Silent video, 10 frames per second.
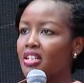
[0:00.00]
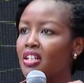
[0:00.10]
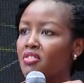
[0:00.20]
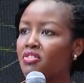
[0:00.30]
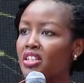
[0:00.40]

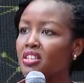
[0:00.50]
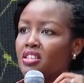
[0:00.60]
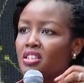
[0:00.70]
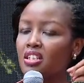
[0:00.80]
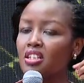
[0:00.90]

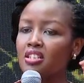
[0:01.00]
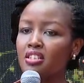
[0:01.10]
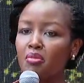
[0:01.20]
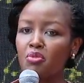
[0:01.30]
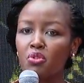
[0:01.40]
Diversity in
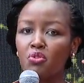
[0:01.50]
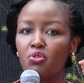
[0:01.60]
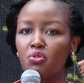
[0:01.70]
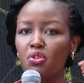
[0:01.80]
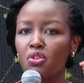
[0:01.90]
terms of,
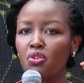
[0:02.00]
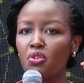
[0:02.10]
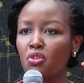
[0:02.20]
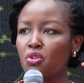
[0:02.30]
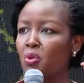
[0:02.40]
you know,
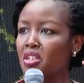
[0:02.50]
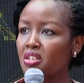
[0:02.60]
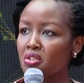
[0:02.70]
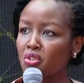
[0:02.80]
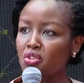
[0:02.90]
you
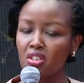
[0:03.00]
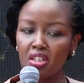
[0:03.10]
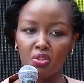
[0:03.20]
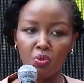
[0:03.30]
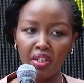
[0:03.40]
want a solution
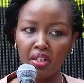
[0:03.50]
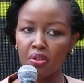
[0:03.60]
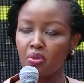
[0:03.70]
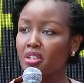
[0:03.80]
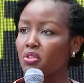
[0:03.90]
that is working
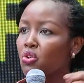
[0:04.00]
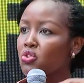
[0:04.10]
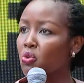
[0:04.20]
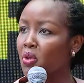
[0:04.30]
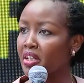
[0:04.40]
in Rwanda to
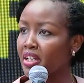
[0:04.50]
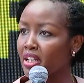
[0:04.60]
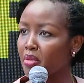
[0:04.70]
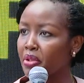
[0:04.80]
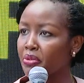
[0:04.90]
also work in
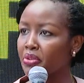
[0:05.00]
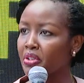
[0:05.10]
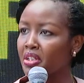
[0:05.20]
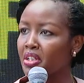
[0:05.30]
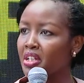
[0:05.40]
Cameroon.
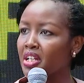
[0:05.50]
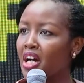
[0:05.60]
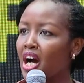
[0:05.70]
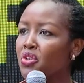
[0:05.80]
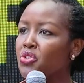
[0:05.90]

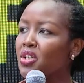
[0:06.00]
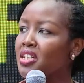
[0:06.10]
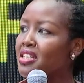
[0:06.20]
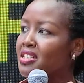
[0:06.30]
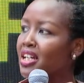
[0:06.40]
How do you
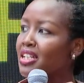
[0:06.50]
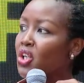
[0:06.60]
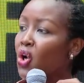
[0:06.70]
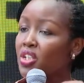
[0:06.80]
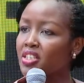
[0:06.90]

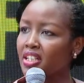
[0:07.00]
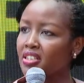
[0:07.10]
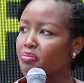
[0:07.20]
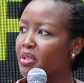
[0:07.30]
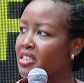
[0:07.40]
understand
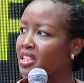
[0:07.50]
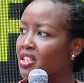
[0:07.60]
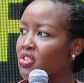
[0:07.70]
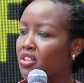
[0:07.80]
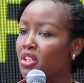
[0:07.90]
context
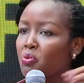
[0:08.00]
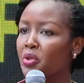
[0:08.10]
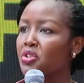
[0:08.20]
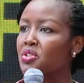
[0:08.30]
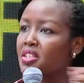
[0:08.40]
better so that
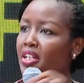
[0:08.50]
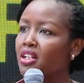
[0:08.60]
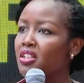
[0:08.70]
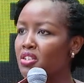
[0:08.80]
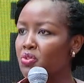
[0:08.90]
when you
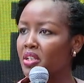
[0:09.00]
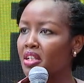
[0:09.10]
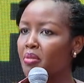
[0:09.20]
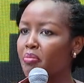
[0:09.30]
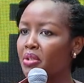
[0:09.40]
scale to
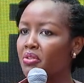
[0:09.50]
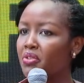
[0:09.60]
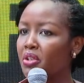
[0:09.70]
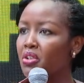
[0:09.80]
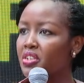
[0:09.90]
another part of
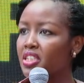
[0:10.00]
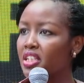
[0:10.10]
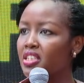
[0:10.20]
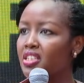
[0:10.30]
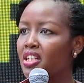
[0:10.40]
the
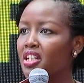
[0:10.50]
continent,